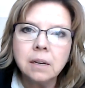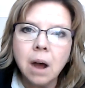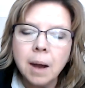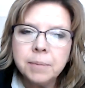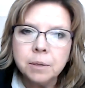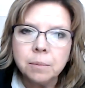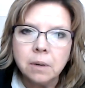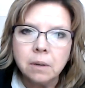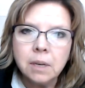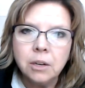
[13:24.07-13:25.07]

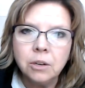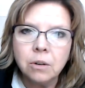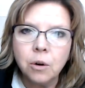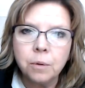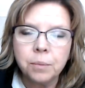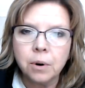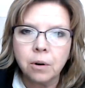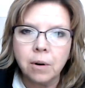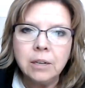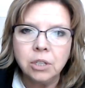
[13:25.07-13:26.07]
optimal in your own
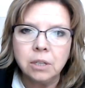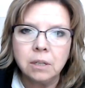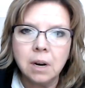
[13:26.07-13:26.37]
progression